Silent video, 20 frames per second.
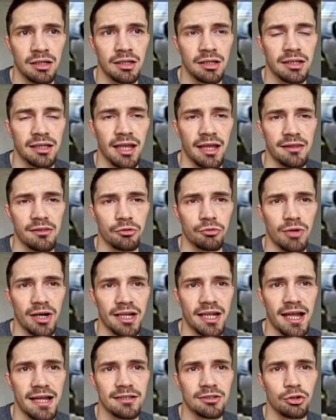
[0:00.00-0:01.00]
get the right
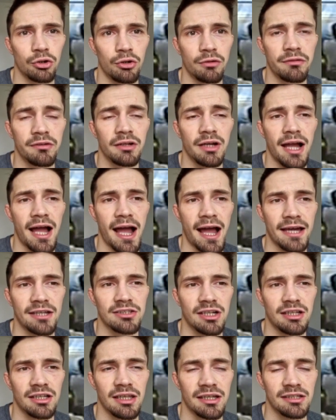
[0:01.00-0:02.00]
hand over as
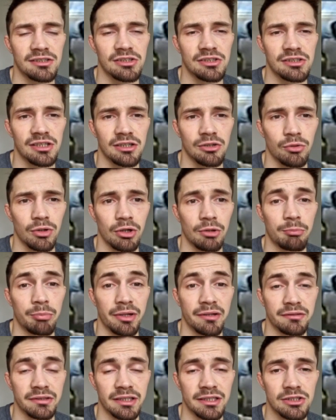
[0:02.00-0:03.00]
Alexis Arguello
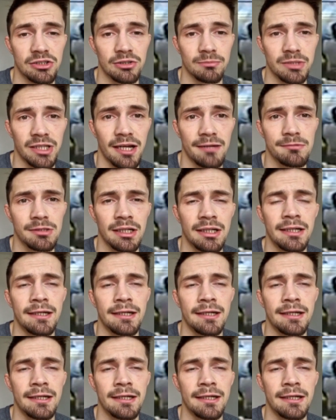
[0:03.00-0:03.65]
pivoted sometimes.